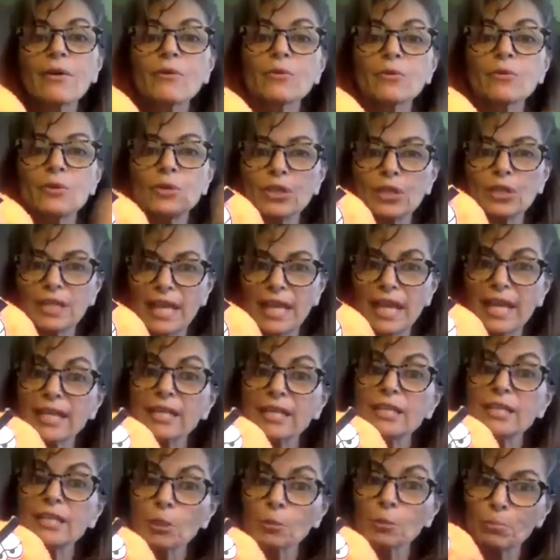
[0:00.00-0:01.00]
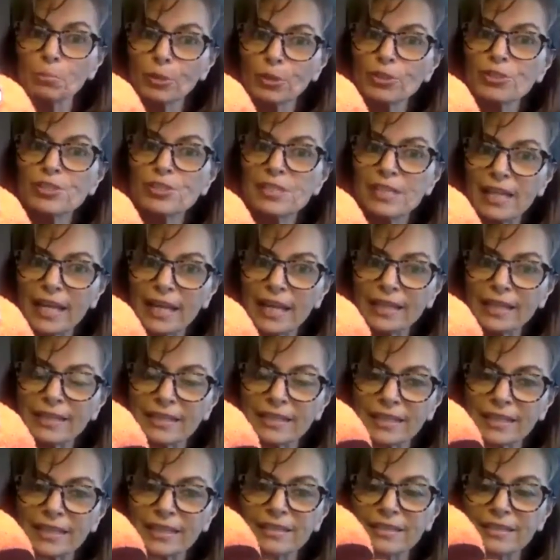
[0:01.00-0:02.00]
you can add a little
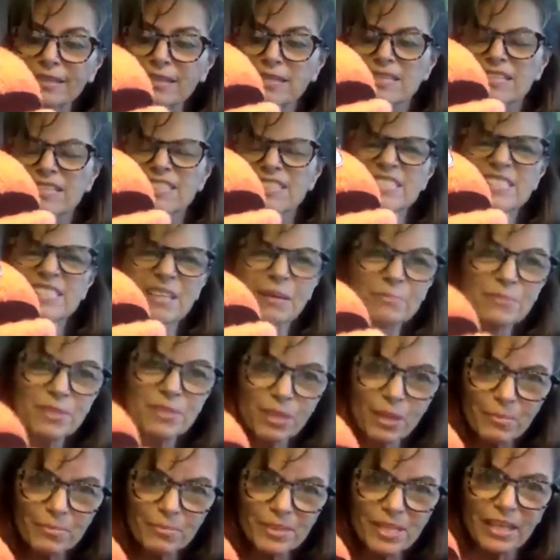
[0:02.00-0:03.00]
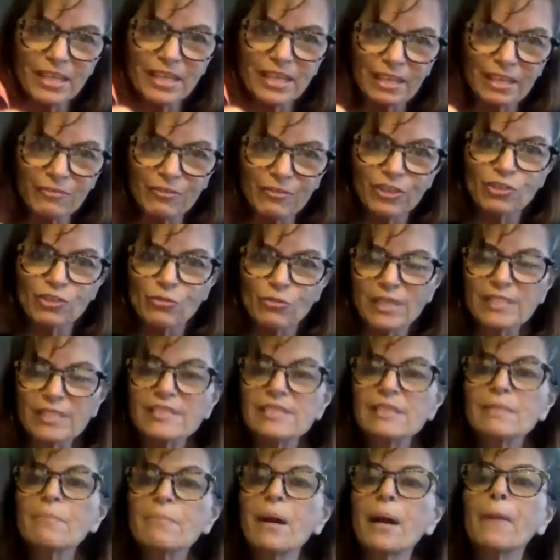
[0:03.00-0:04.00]
personality. Sometimes I even dress
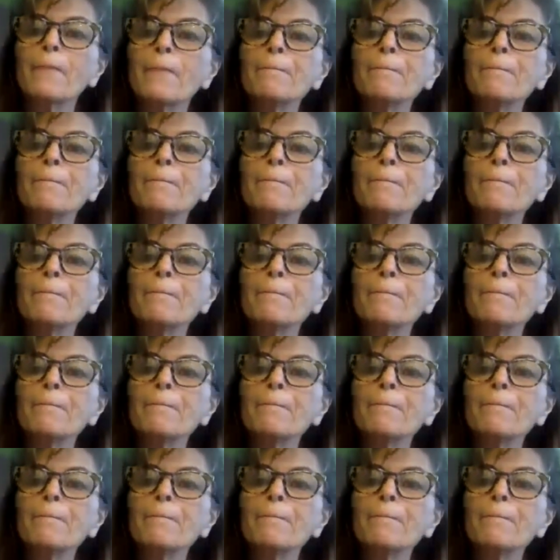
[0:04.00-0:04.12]
them up.